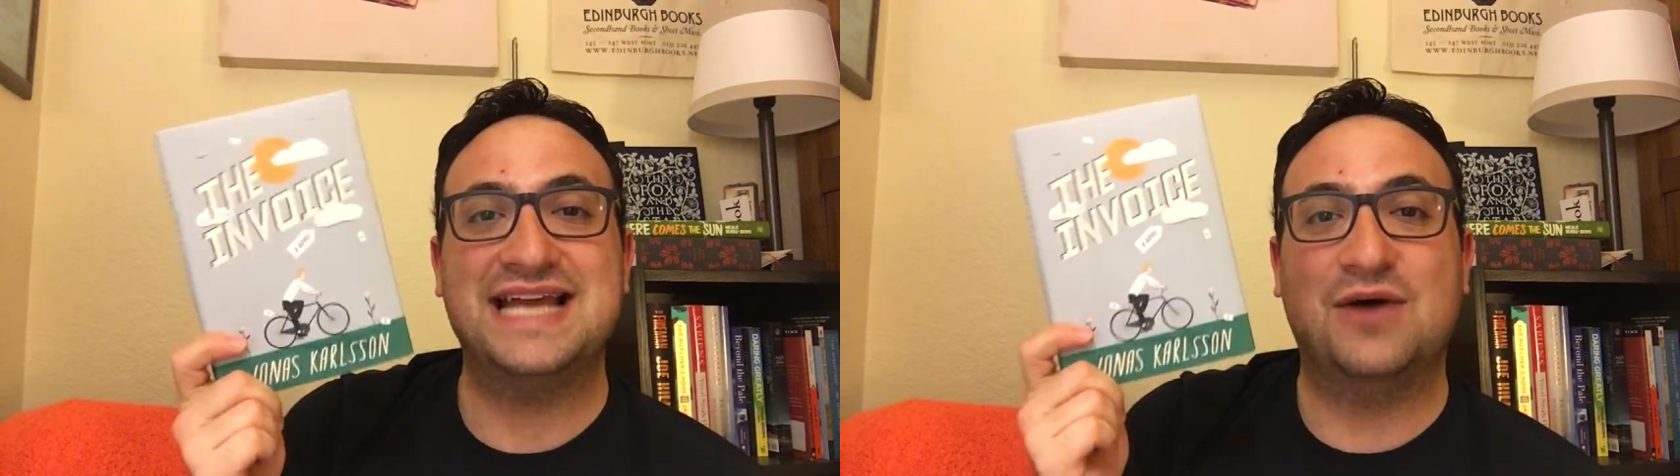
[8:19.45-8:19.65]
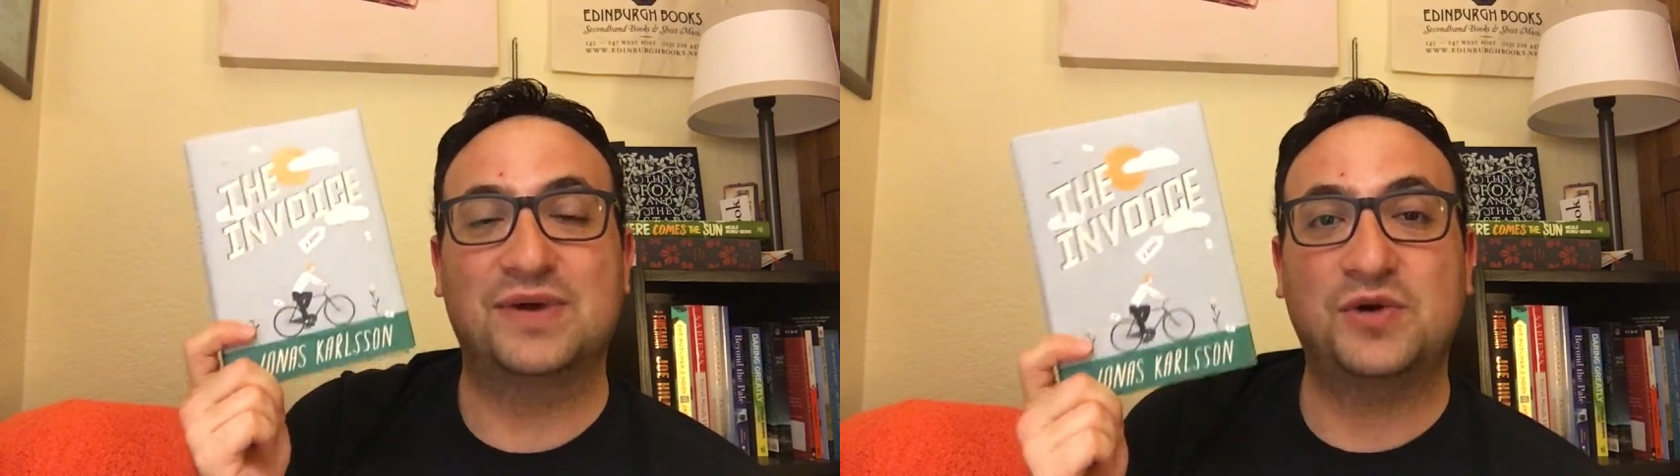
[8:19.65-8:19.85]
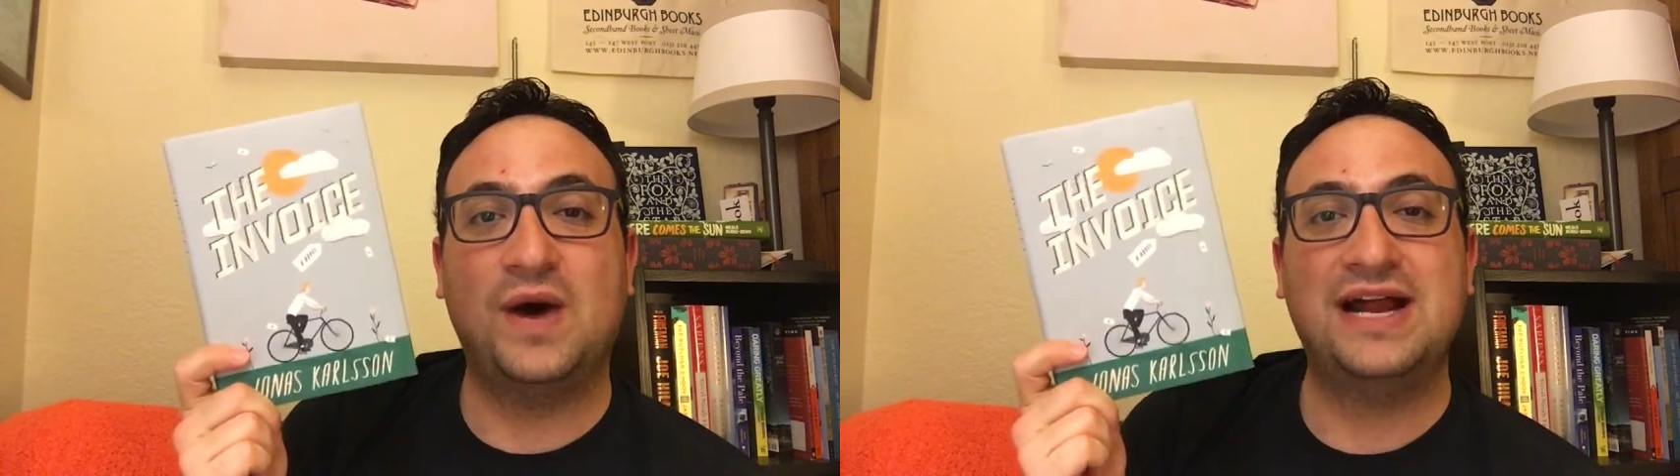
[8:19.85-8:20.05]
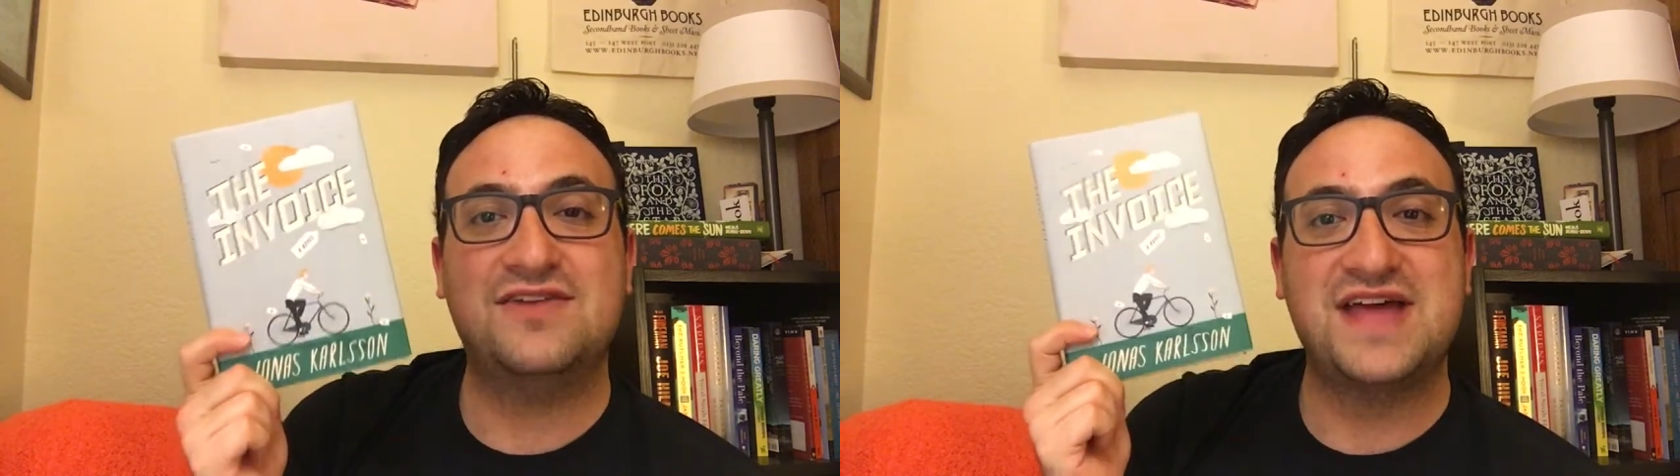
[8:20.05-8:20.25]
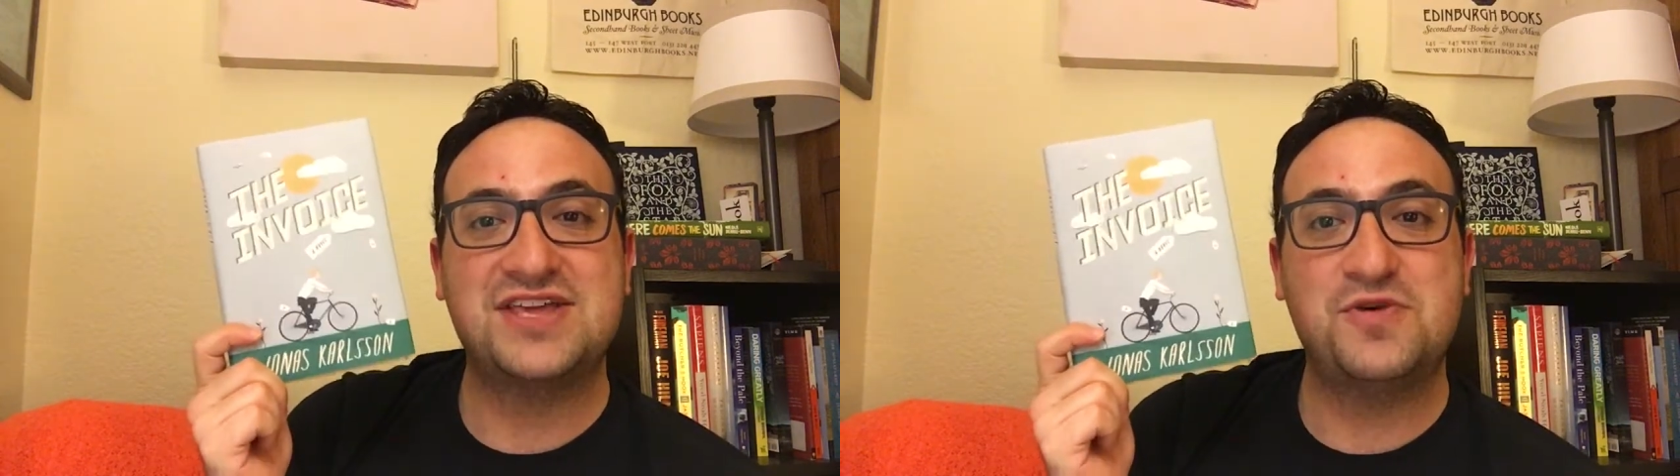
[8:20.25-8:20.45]
now
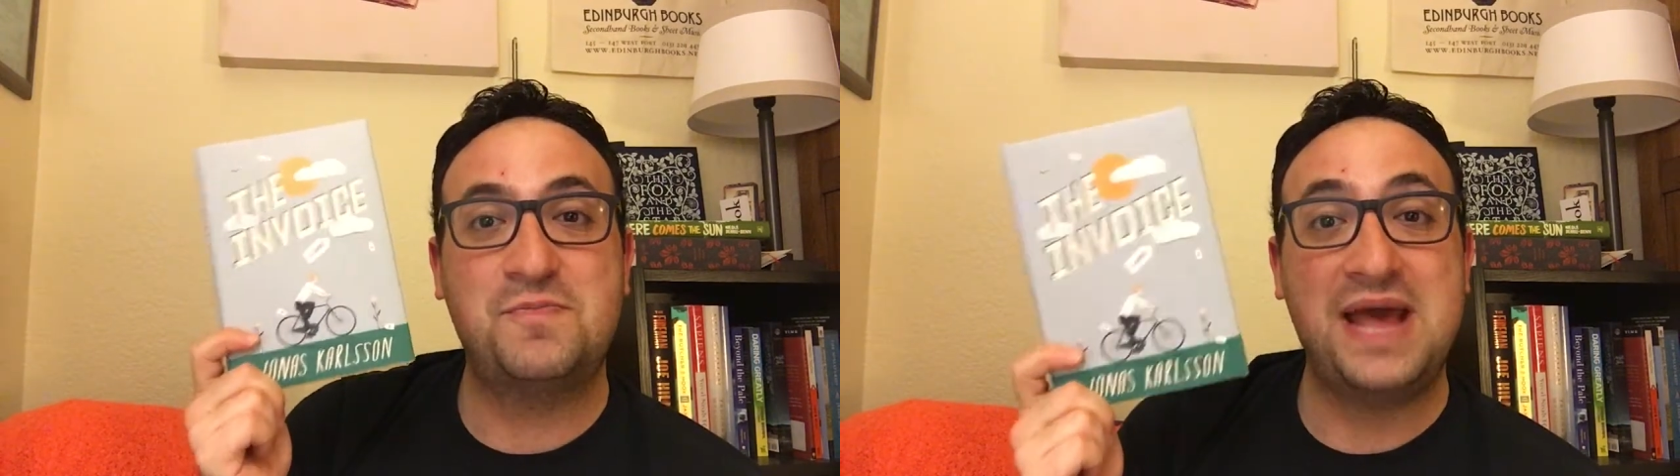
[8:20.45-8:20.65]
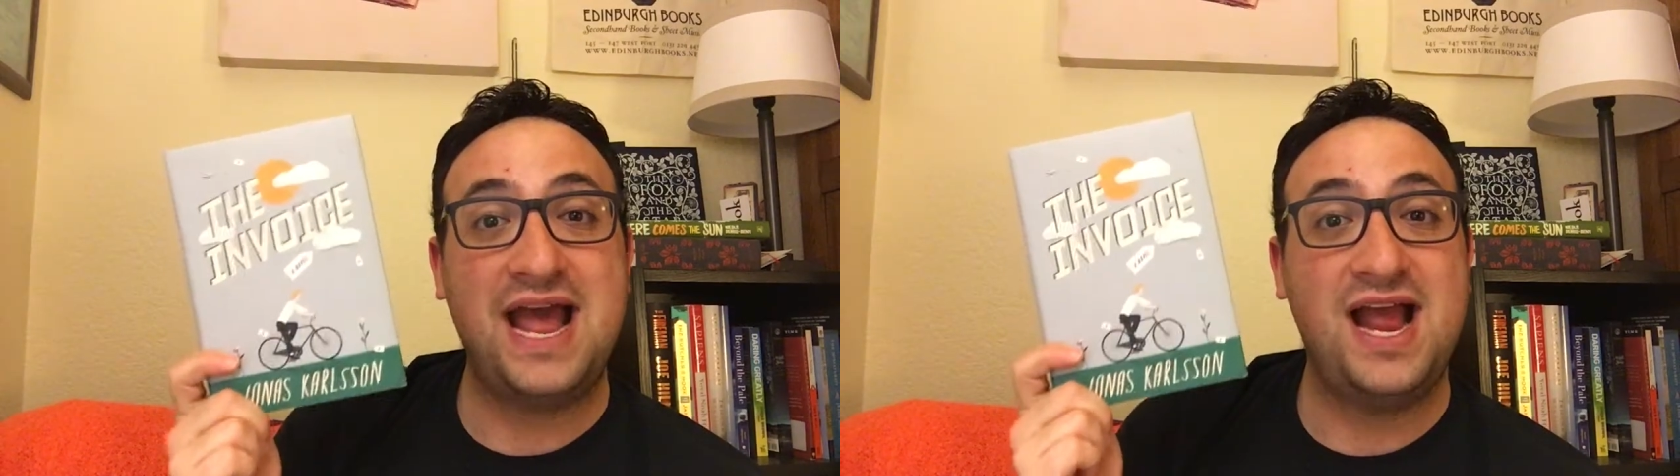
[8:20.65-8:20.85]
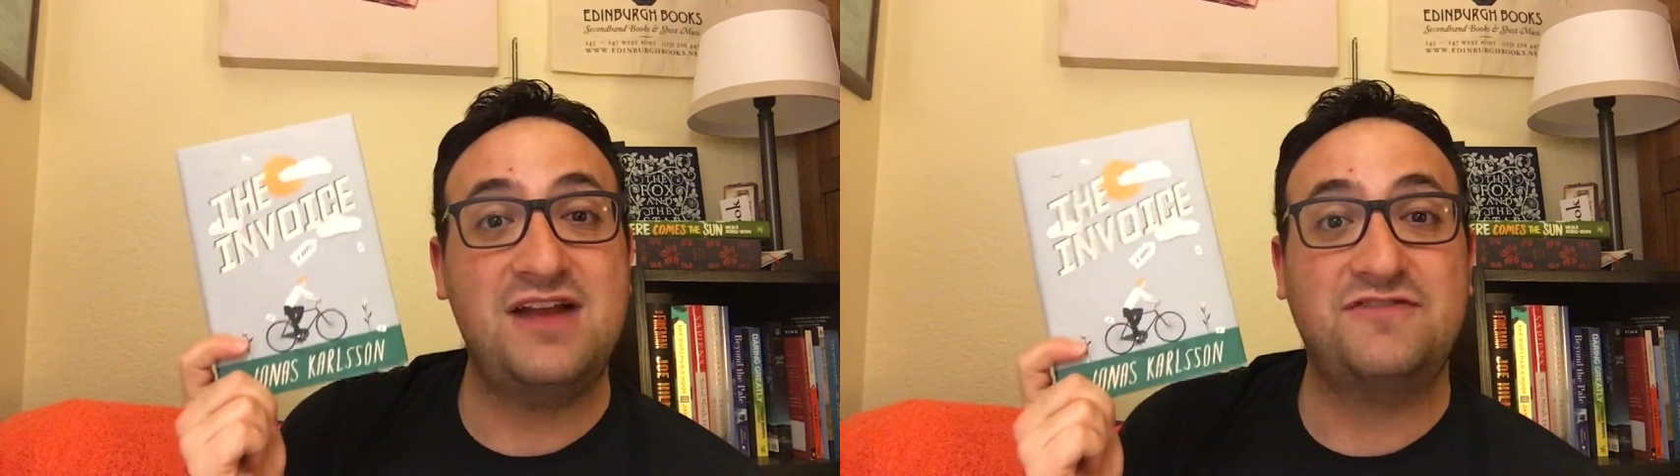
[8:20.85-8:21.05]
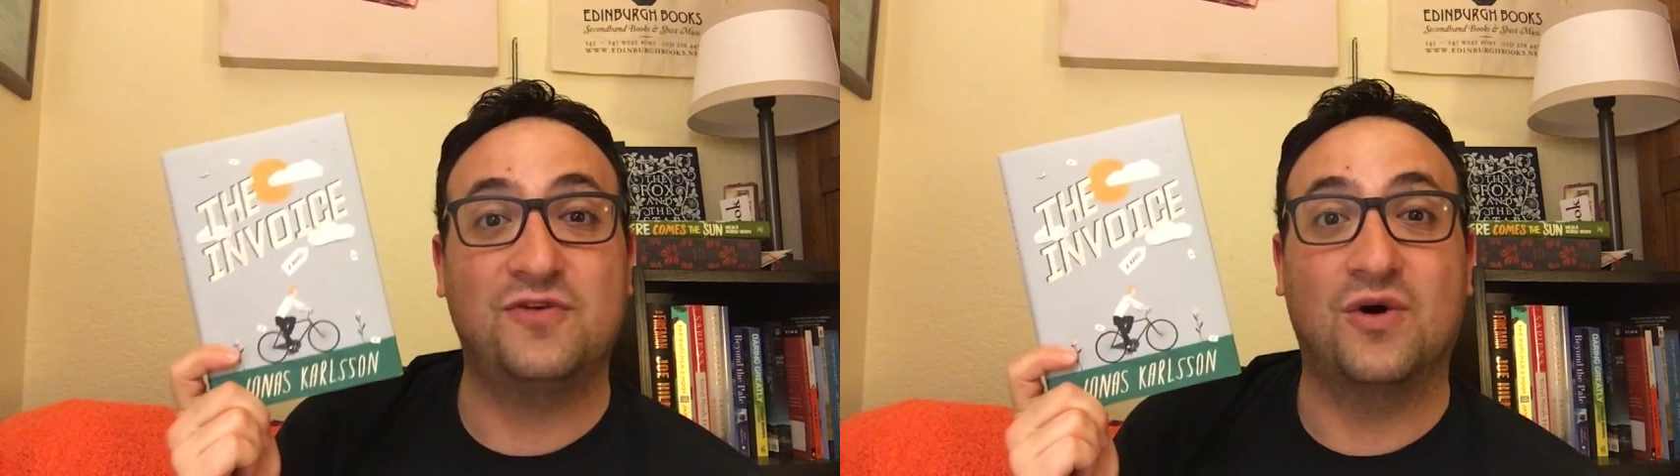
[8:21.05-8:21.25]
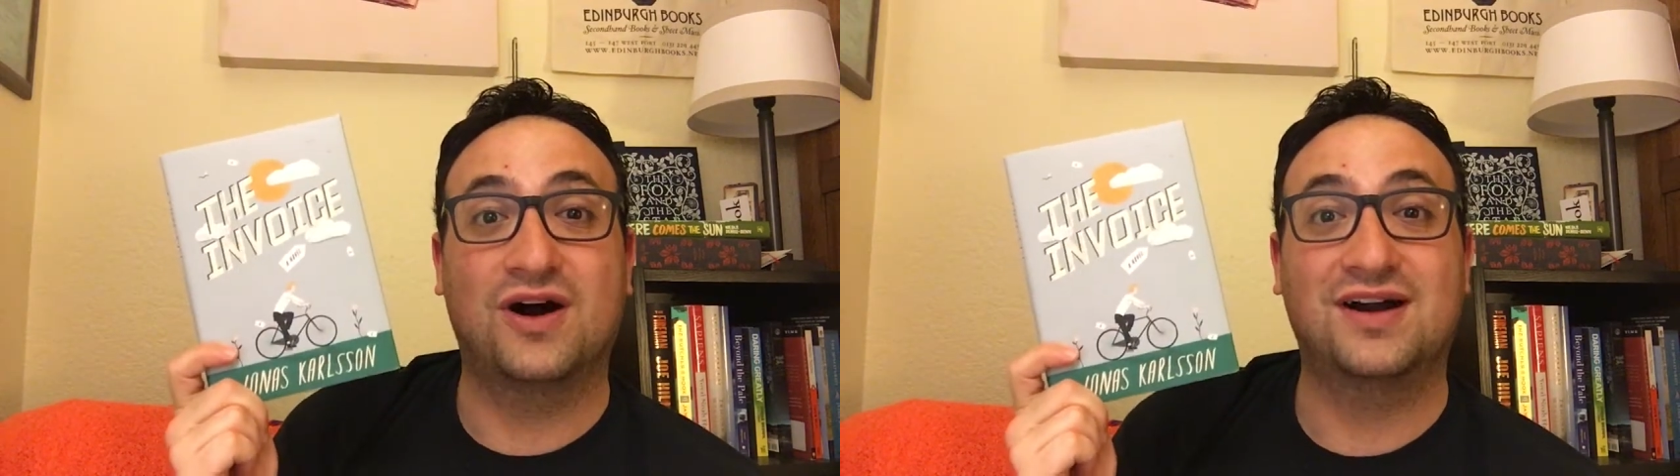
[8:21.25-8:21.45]
required that you pay
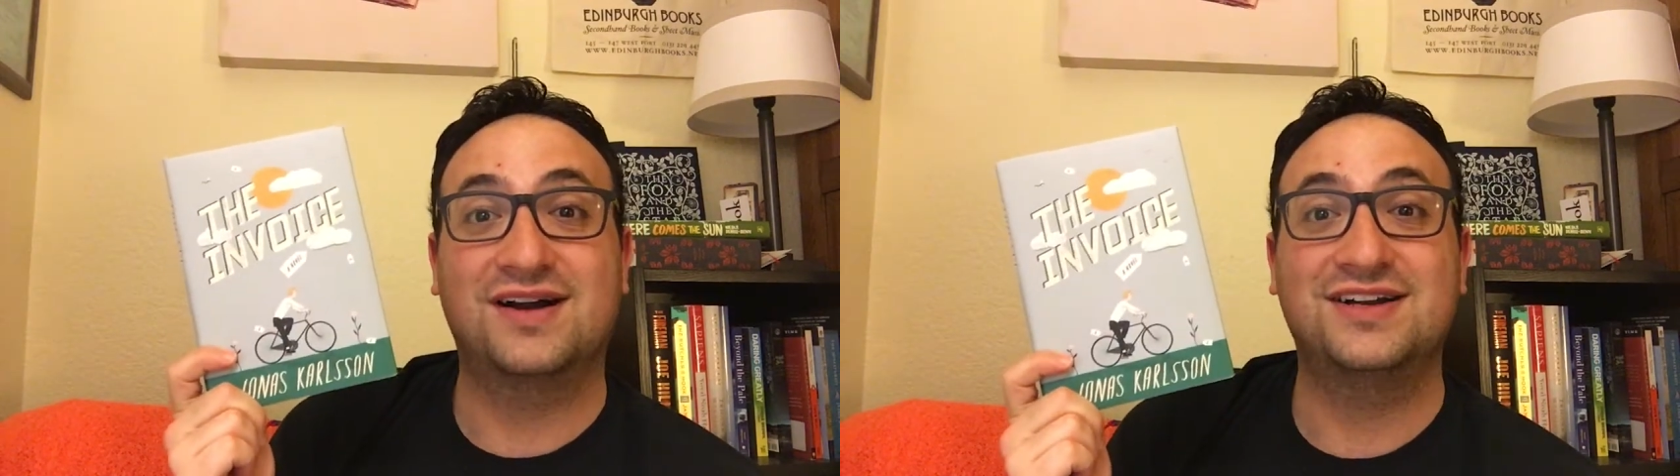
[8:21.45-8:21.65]
for